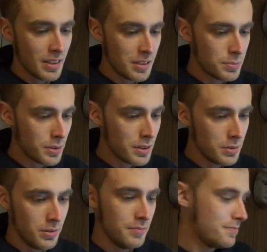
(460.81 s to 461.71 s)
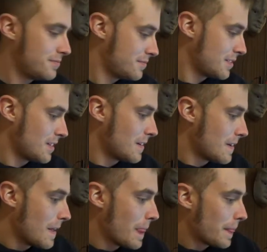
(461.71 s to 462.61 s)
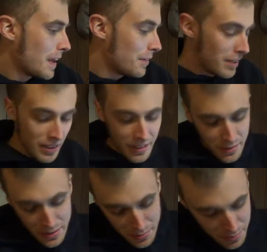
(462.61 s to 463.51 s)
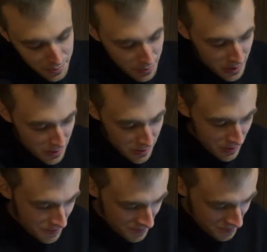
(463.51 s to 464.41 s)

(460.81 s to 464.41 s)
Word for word: That's pretty cool. Can't read any of it, but it's cool.